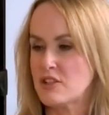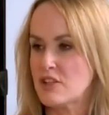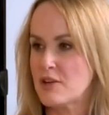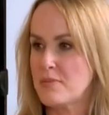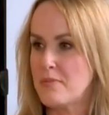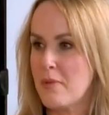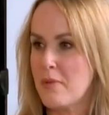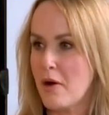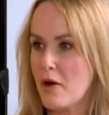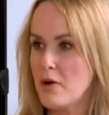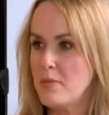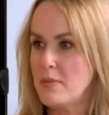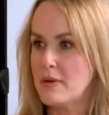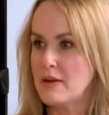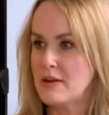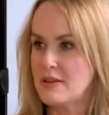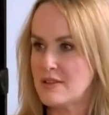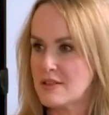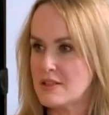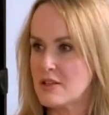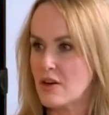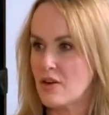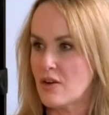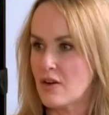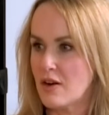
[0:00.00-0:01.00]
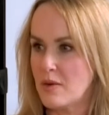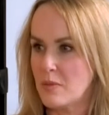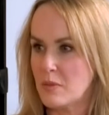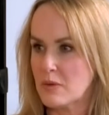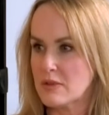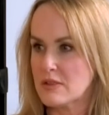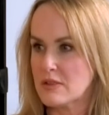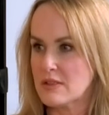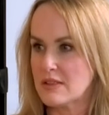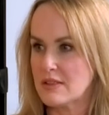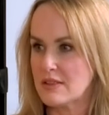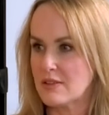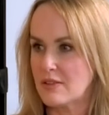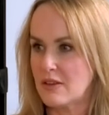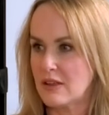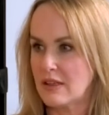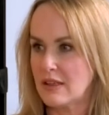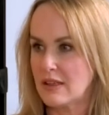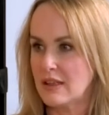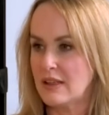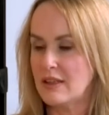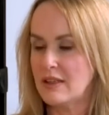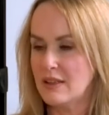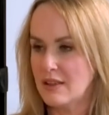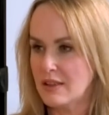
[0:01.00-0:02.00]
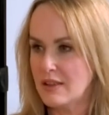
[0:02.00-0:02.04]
moment in time, wasn't it, really?